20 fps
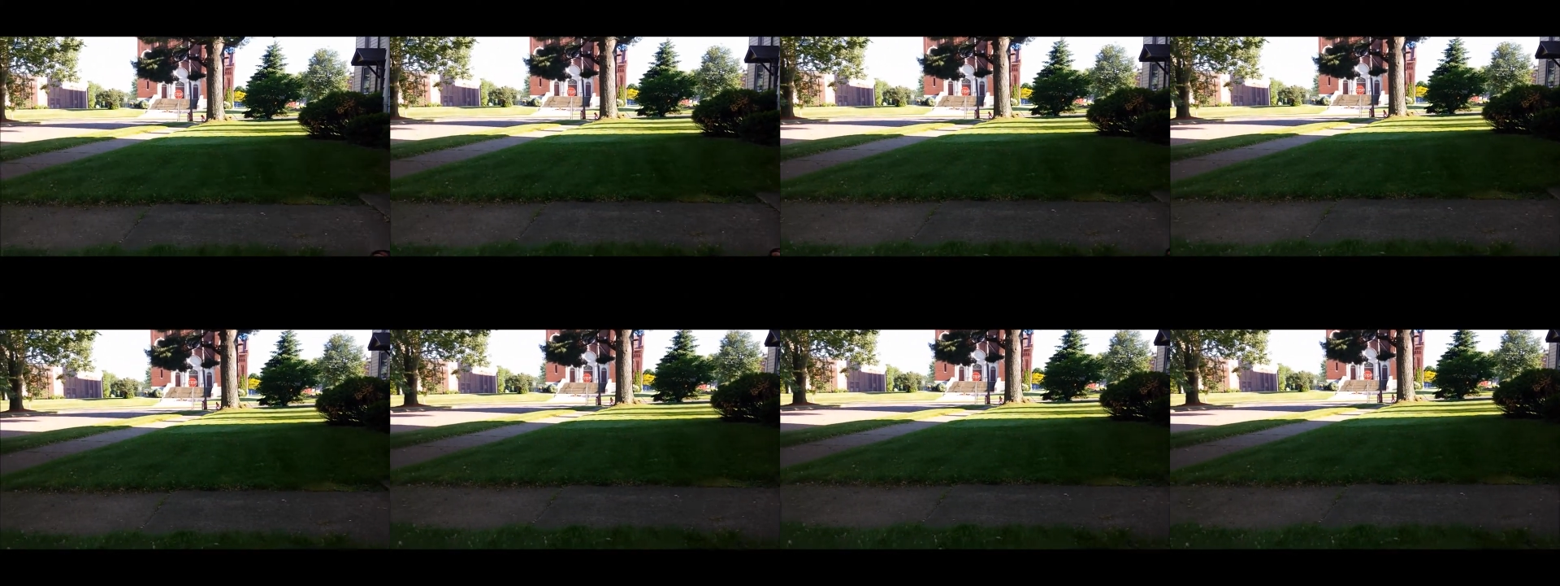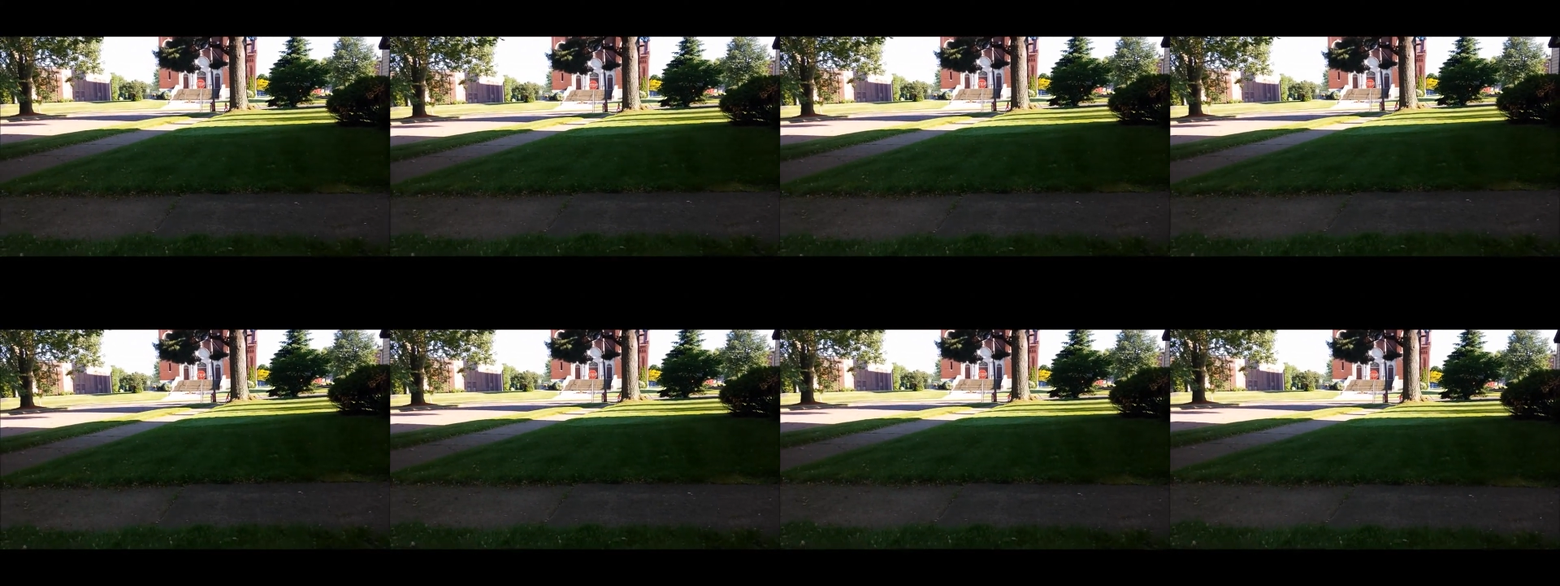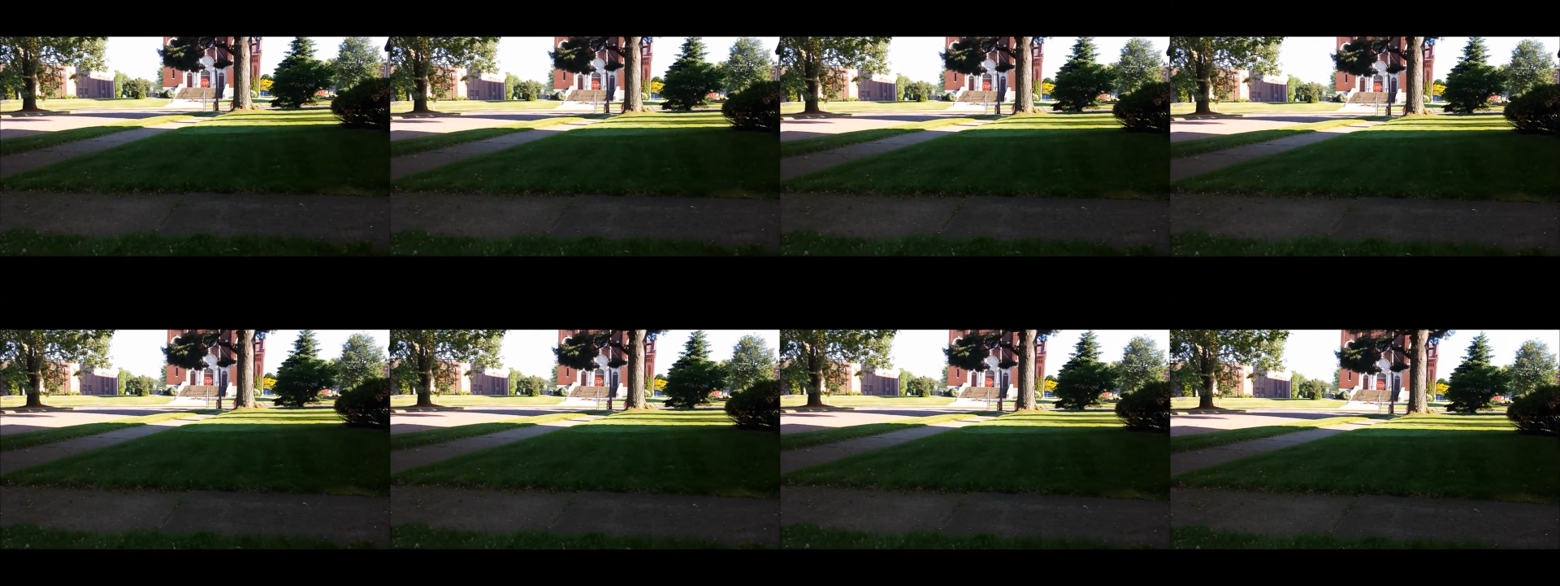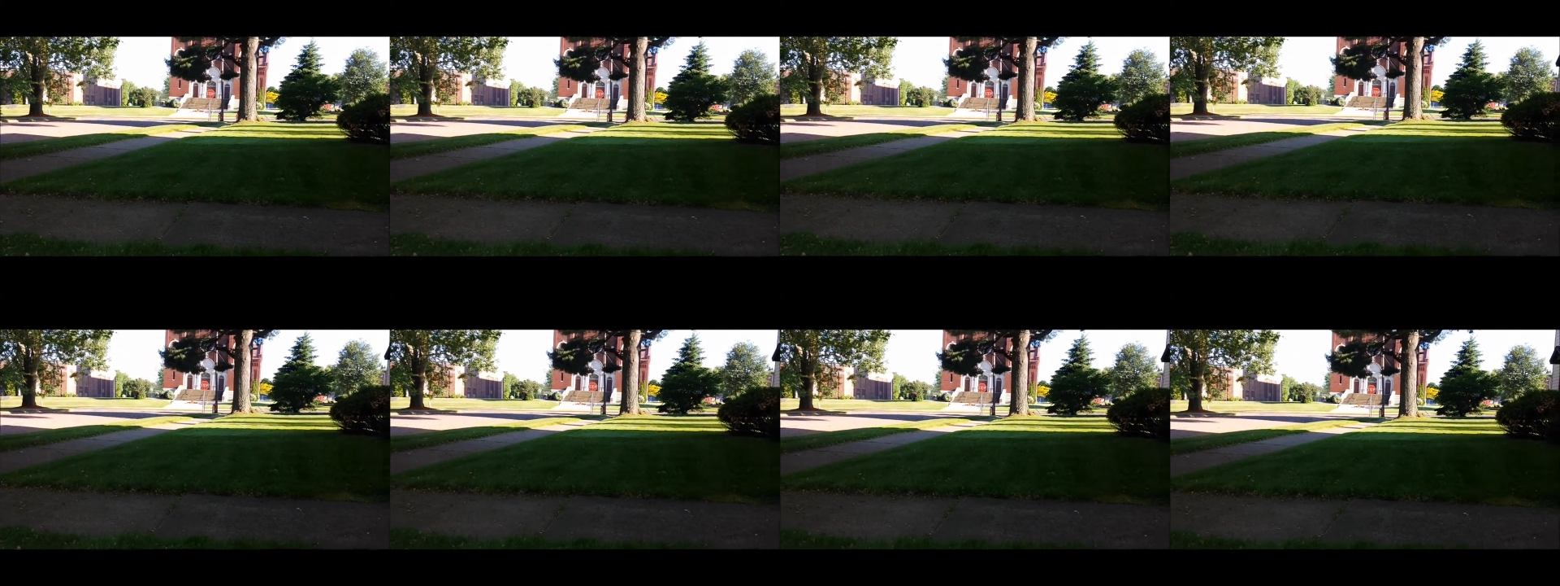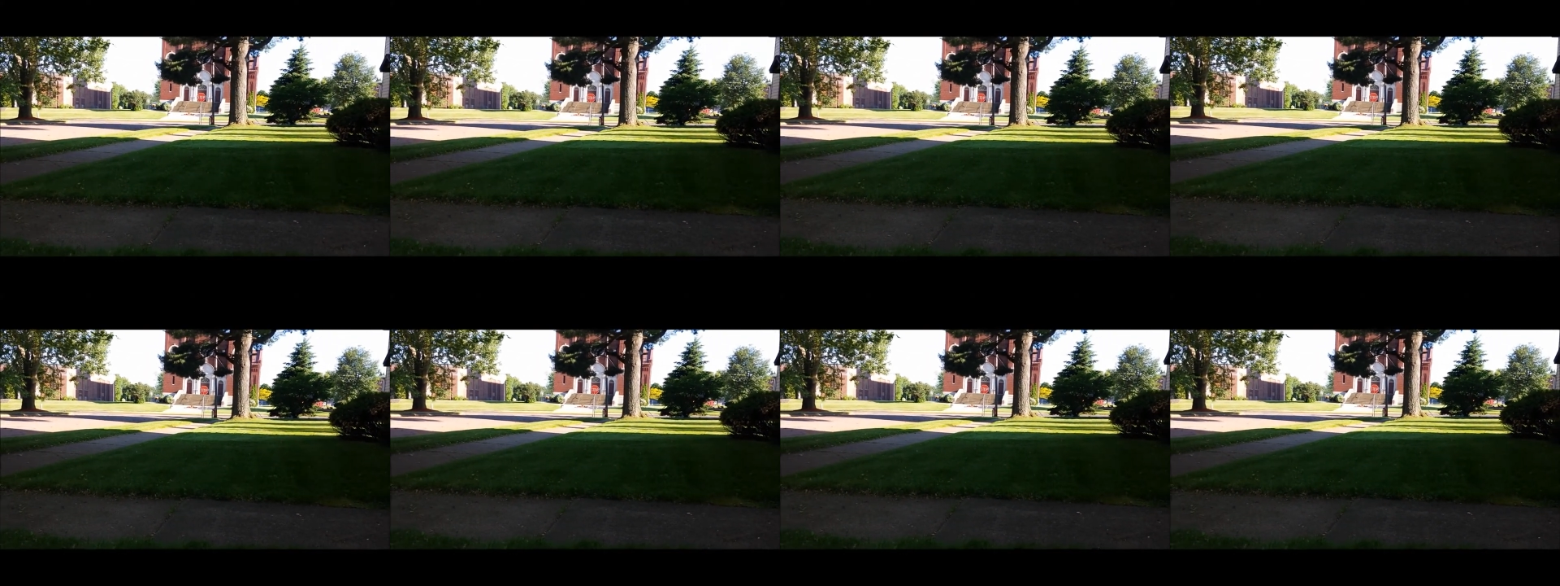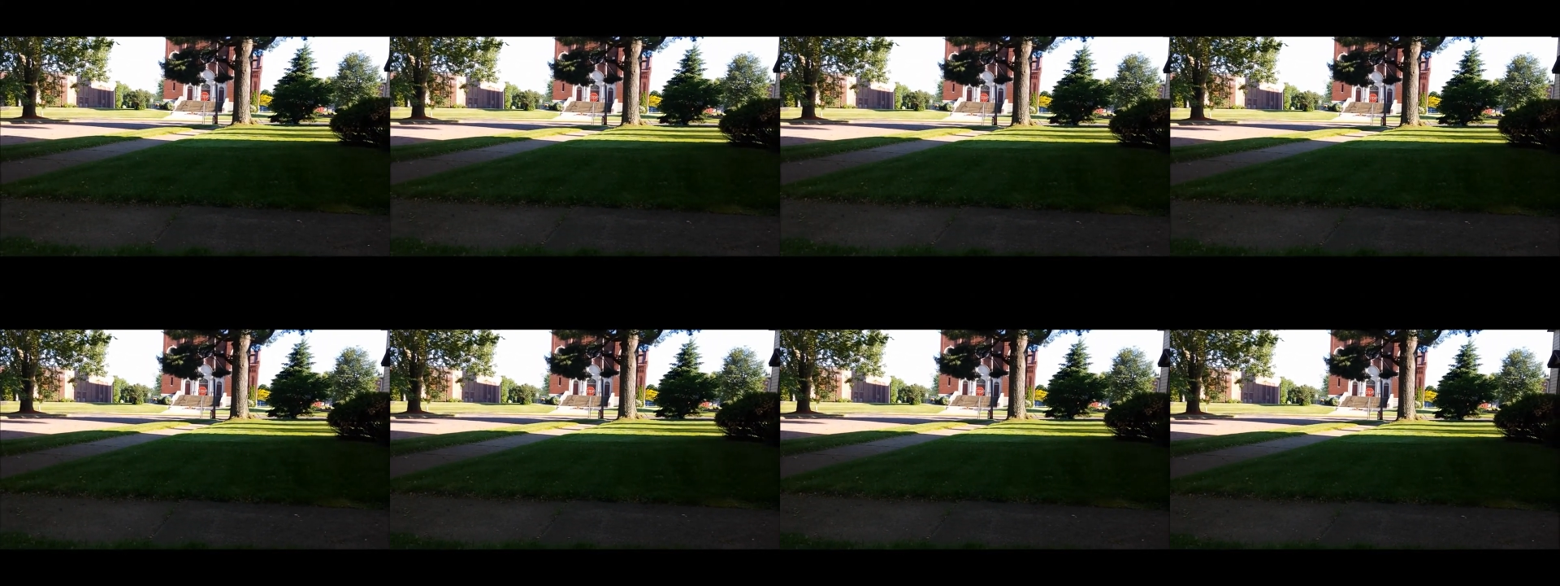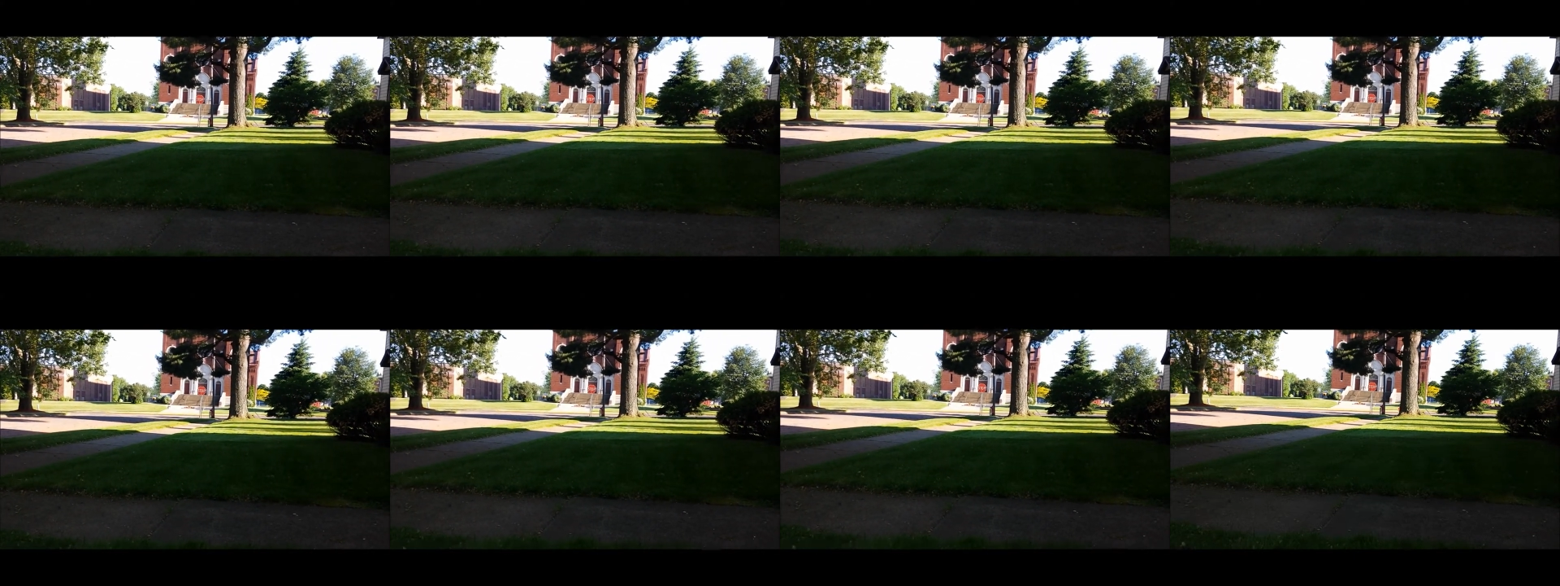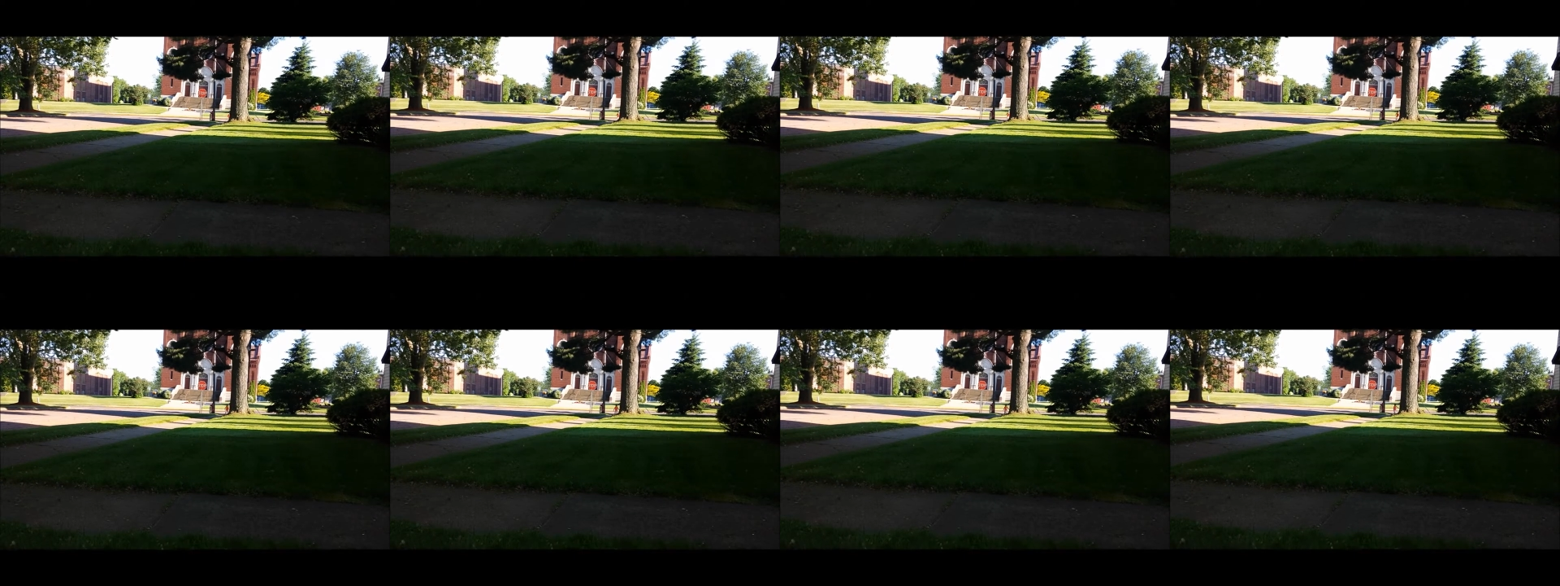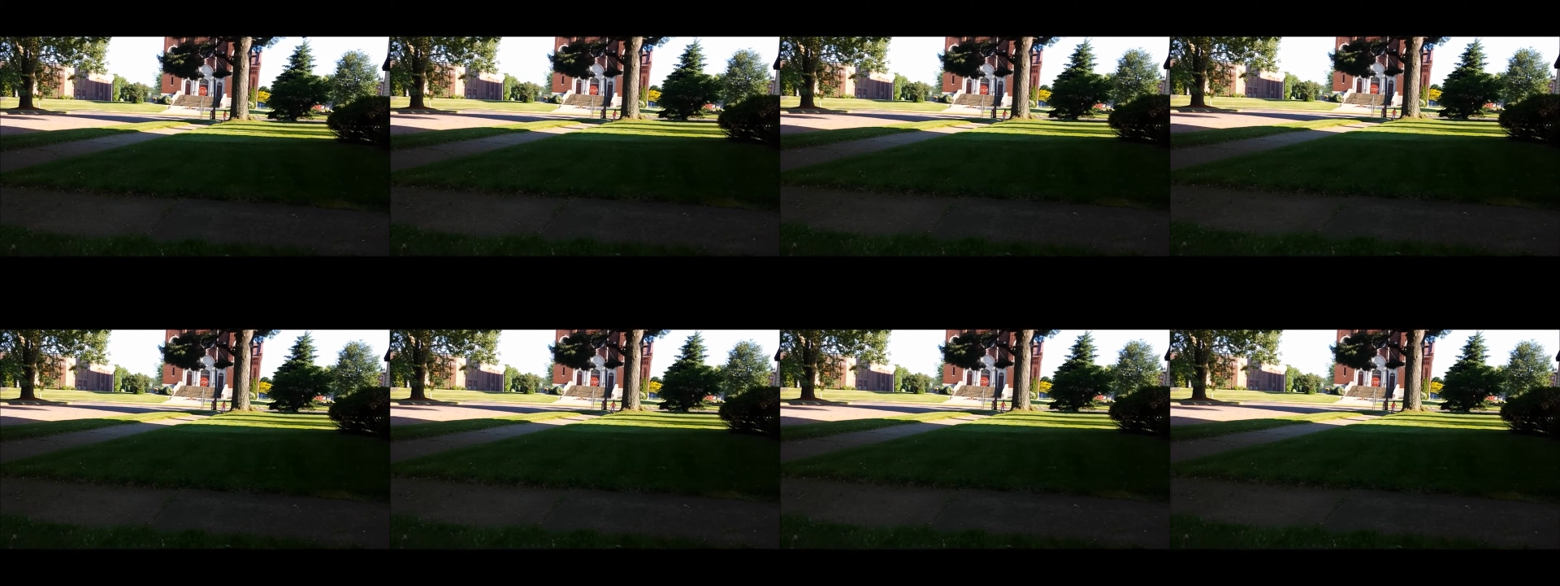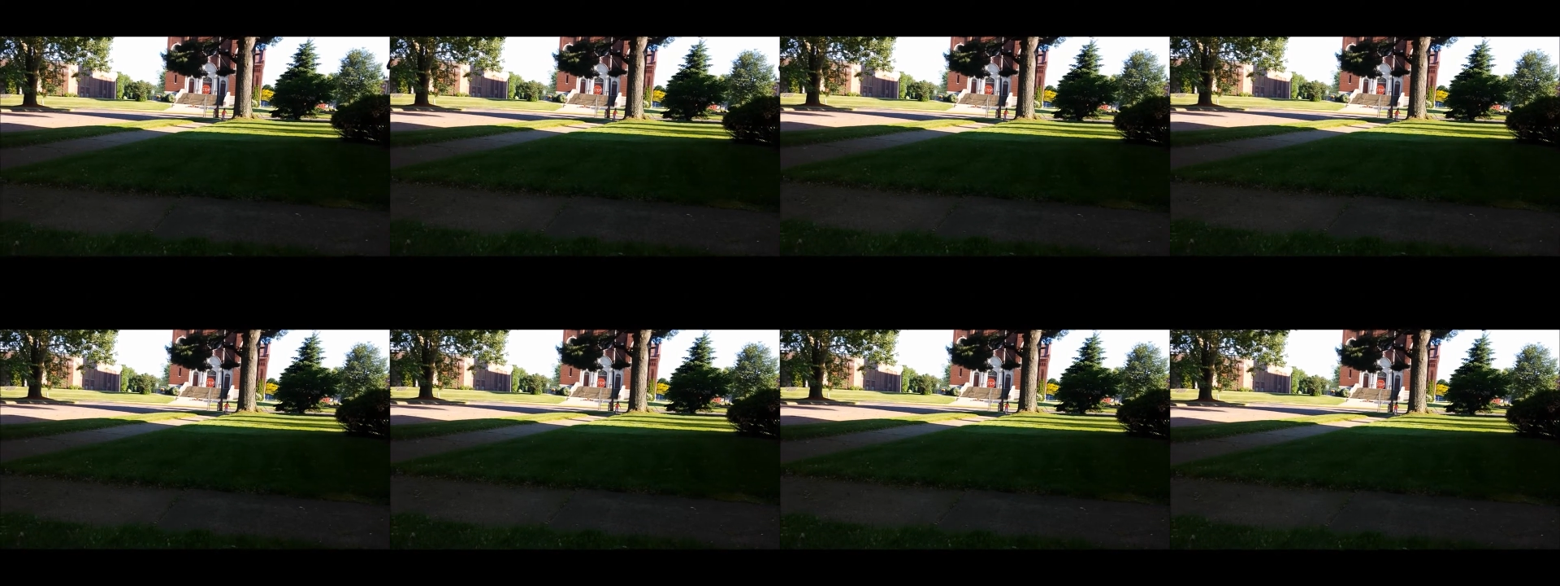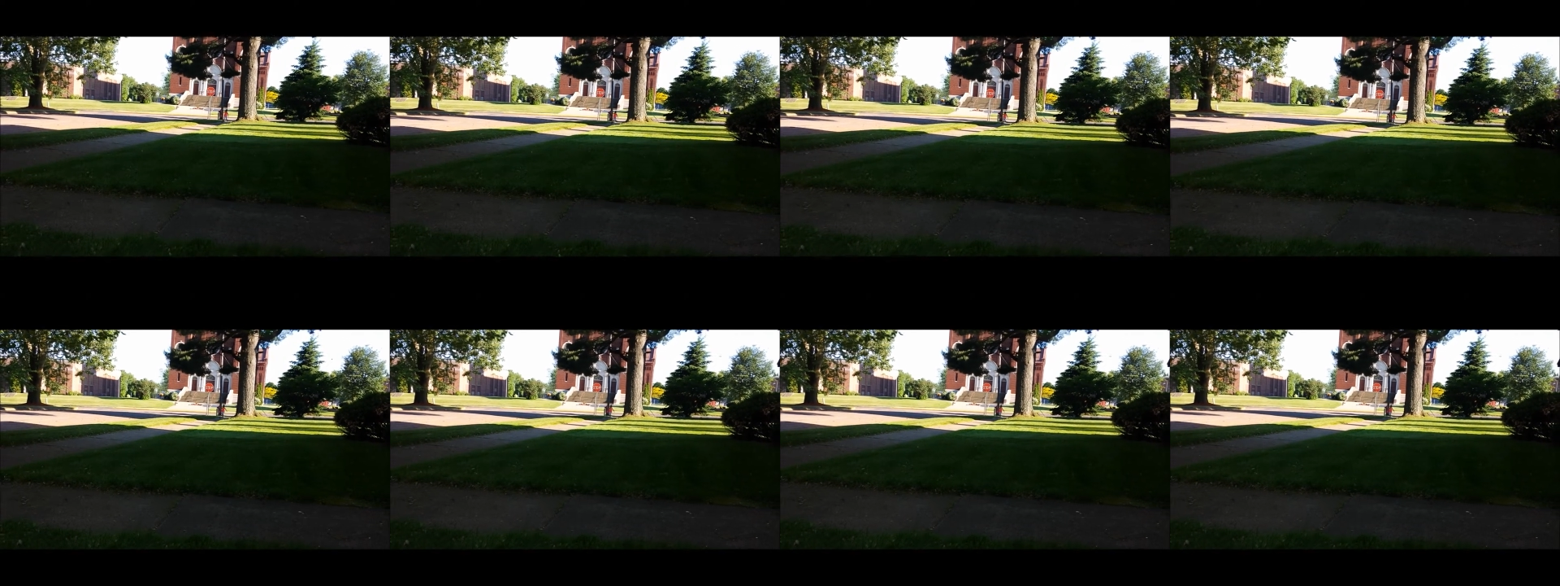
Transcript: Nobody's mouth can be seen.